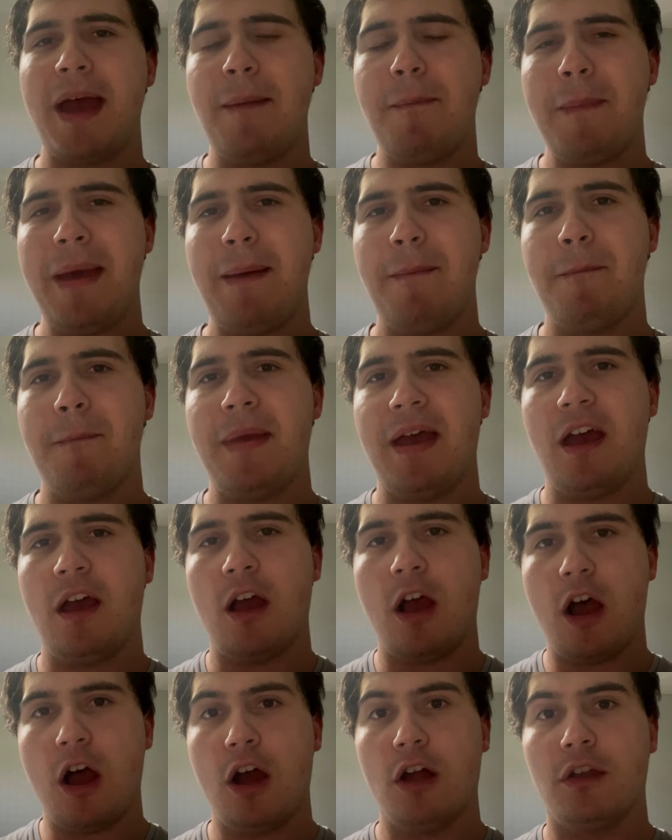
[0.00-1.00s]
a
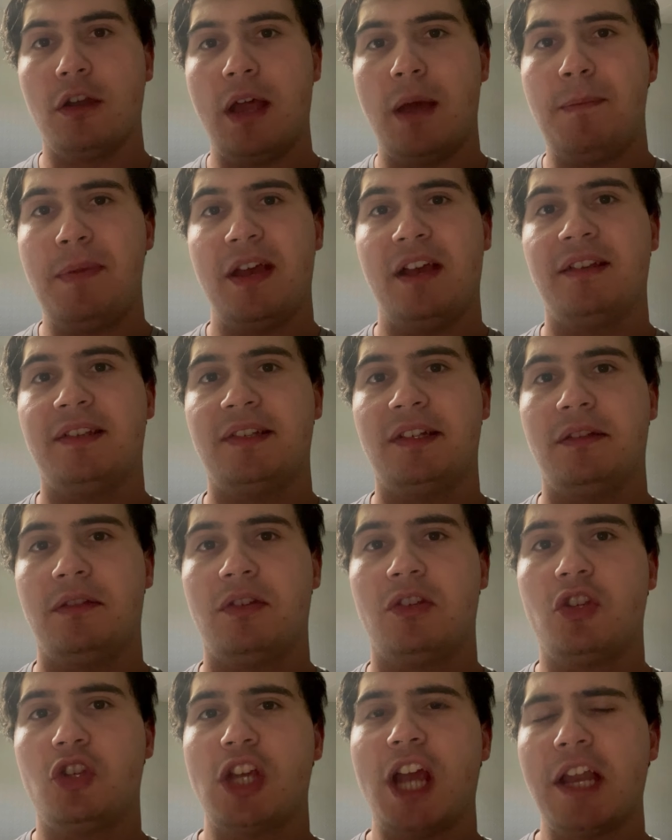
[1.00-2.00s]
member on a
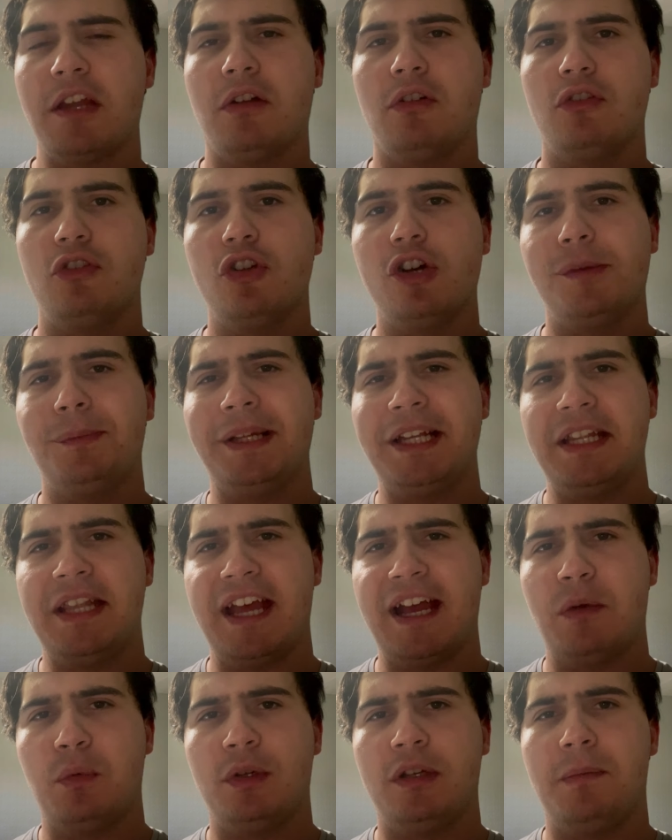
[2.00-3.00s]
person's channel, normally
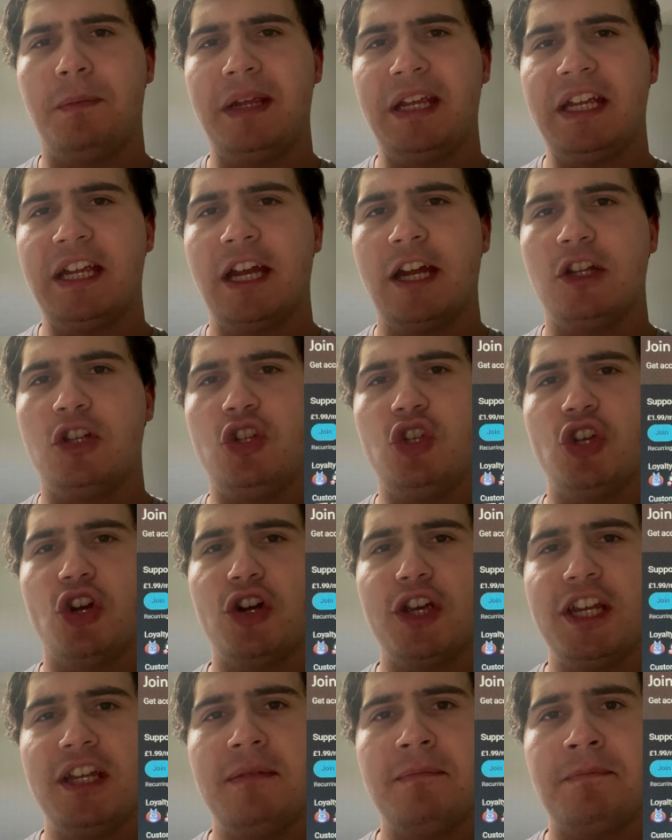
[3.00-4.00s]
there would be a
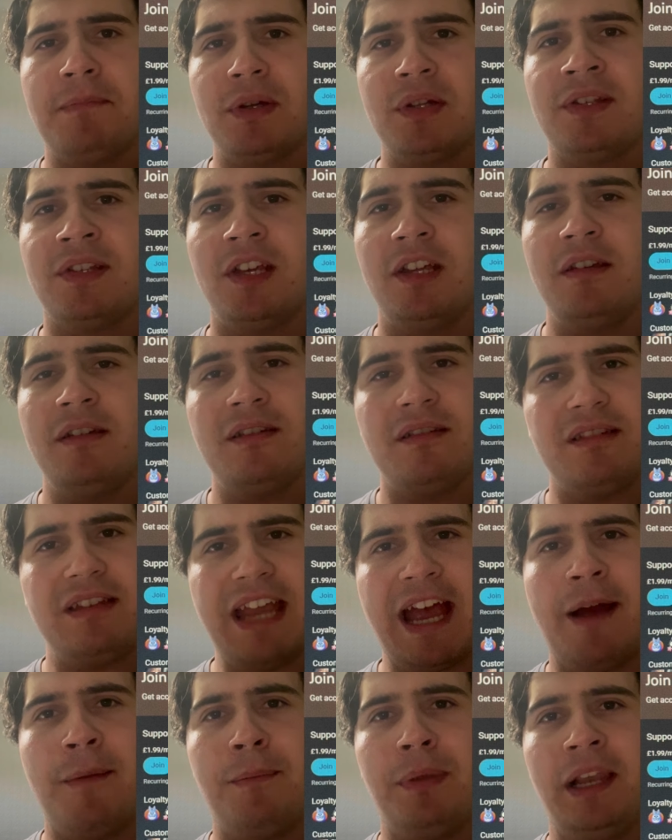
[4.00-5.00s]
join button
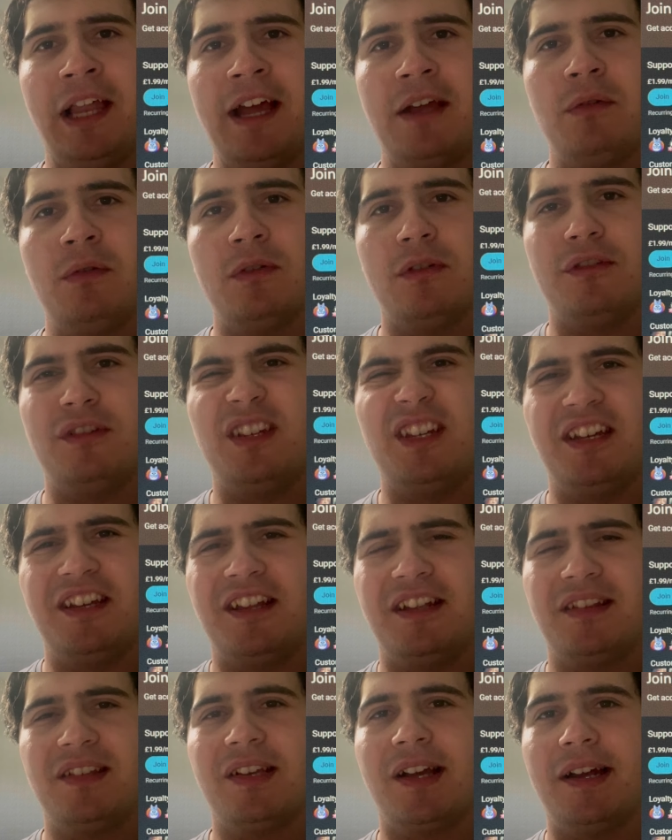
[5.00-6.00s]
down below under
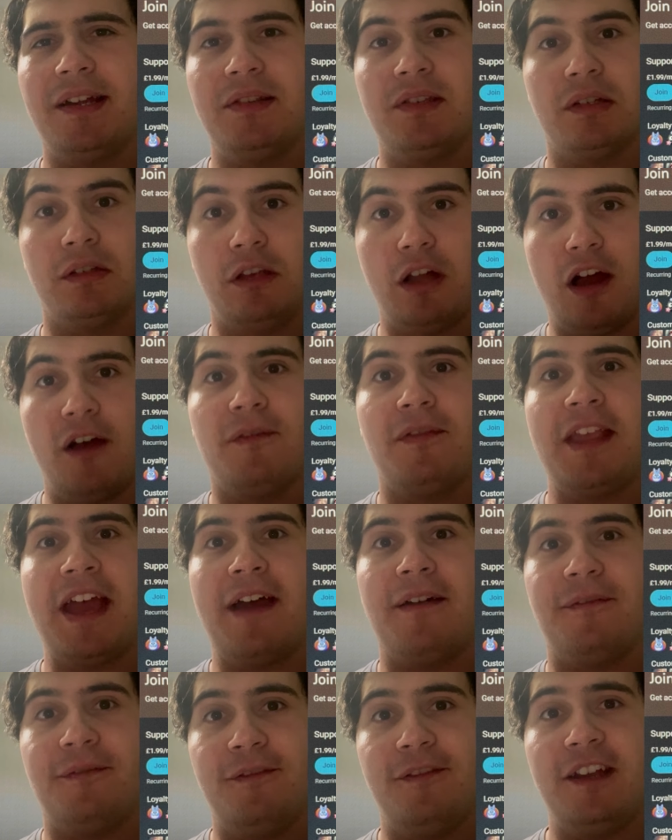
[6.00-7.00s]
the title of
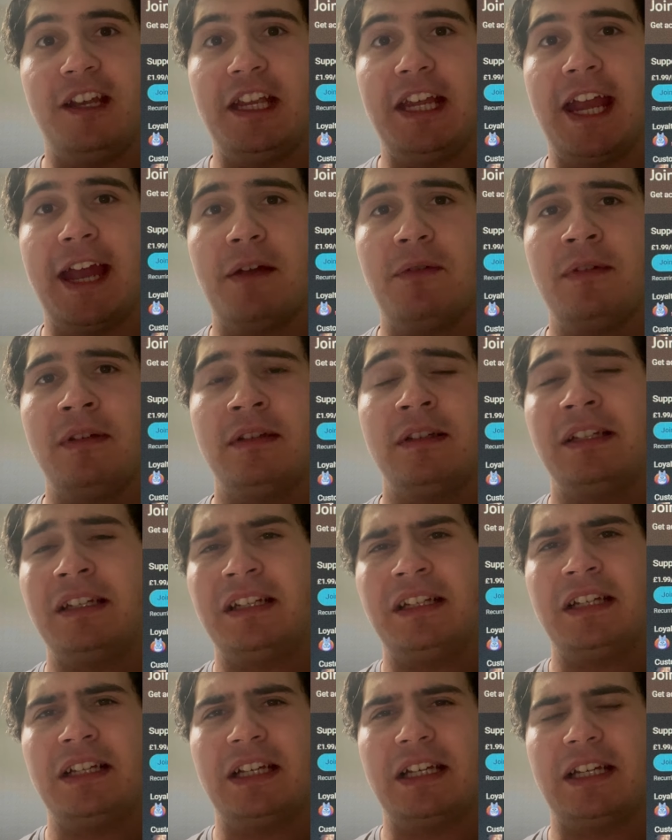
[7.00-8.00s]
that video.
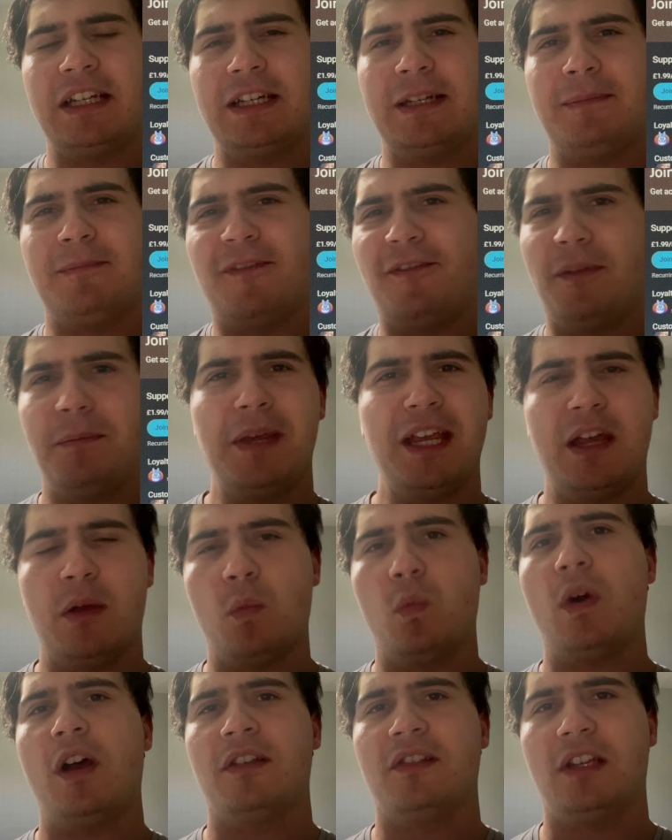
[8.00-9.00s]
Um, for me, it
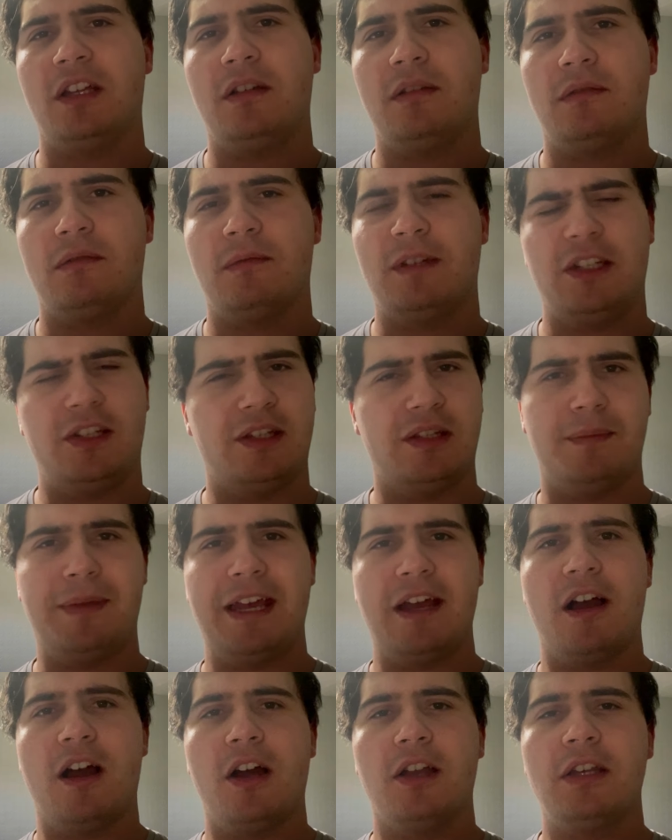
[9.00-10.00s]
wasn't, which is a
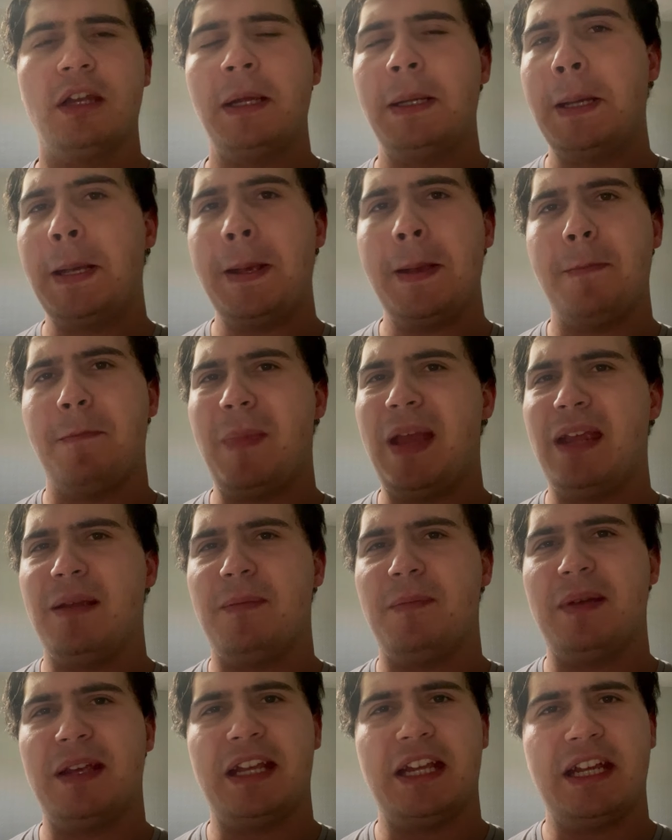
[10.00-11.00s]
bit odd.
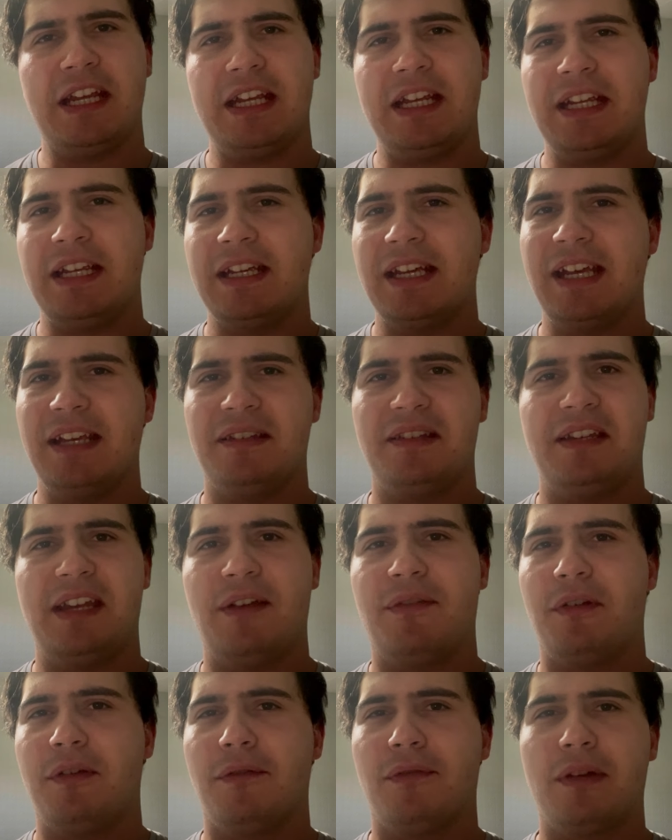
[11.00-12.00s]
Maybe it's
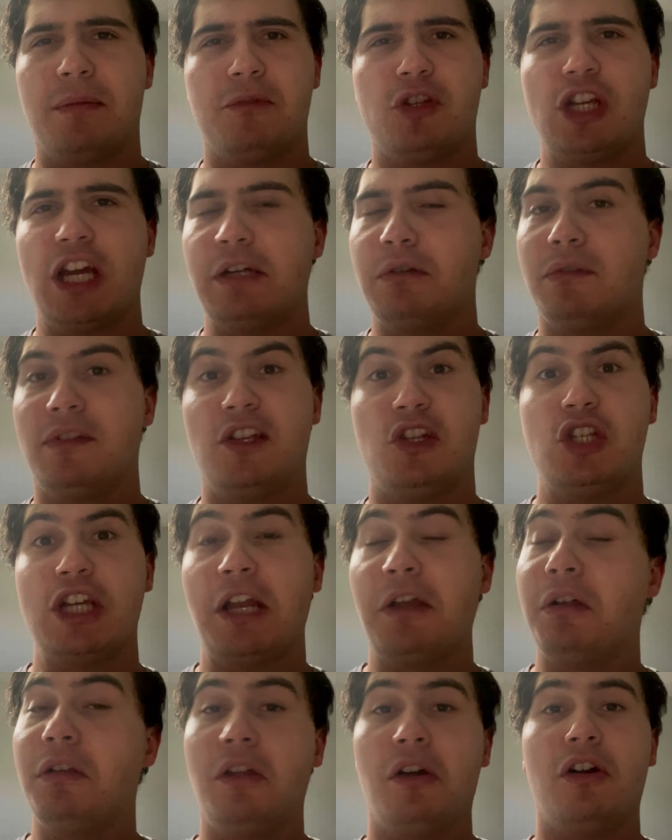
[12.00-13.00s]
different from channel to
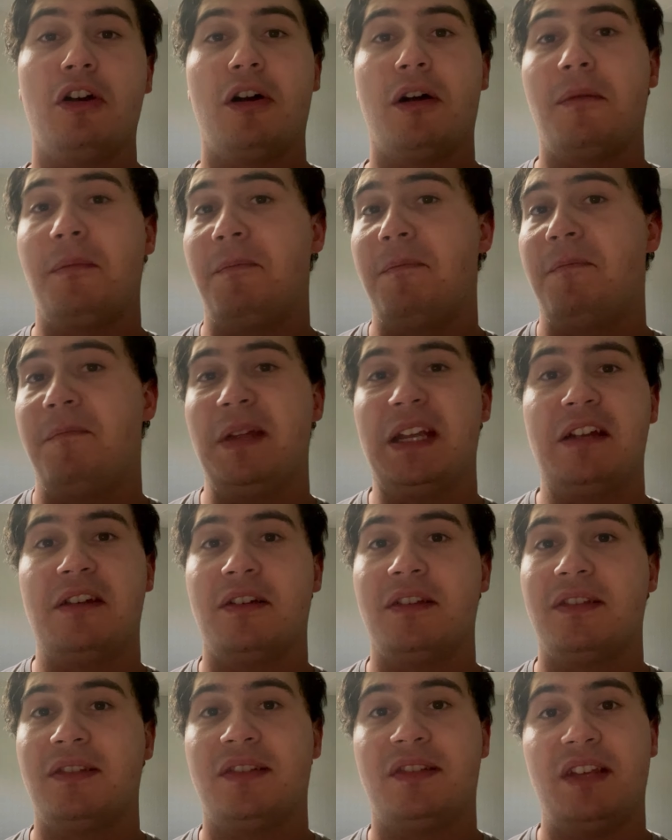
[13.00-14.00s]
channel or
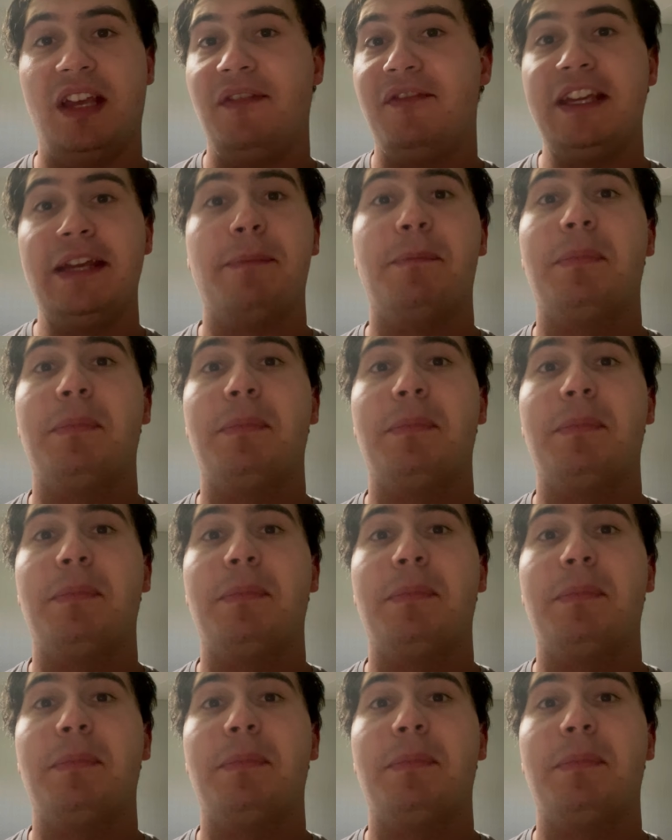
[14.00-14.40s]
because if you're